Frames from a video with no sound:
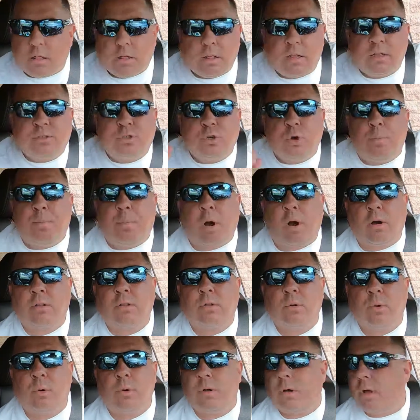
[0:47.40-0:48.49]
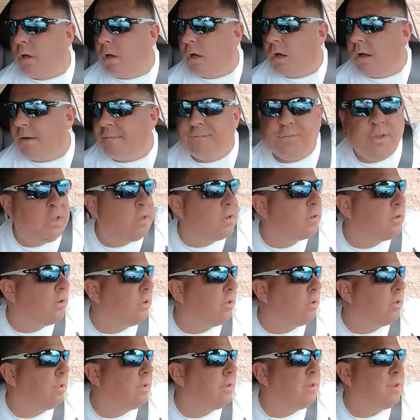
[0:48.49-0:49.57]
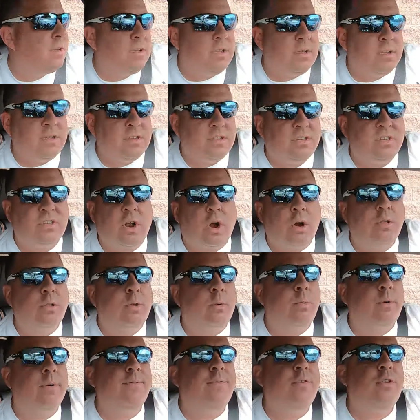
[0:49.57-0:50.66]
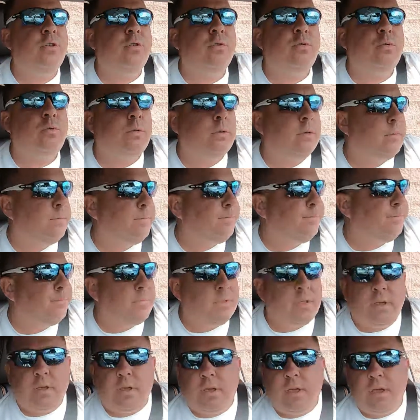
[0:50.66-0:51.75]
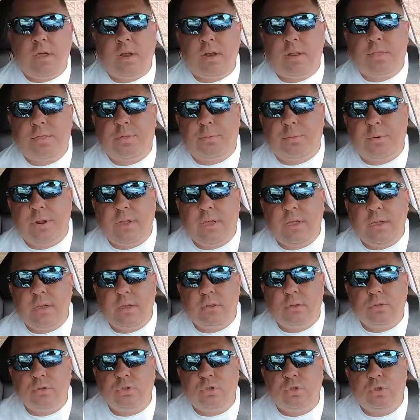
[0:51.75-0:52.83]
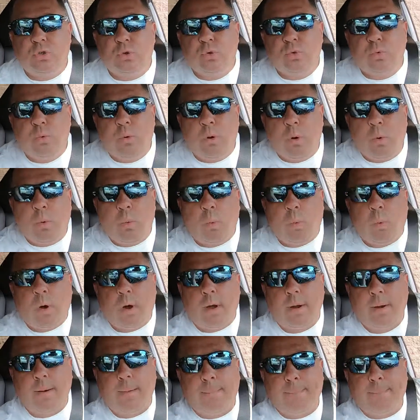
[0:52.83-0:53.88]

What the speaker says: Let's go park the vehicle, start the review in 3, 2, 1.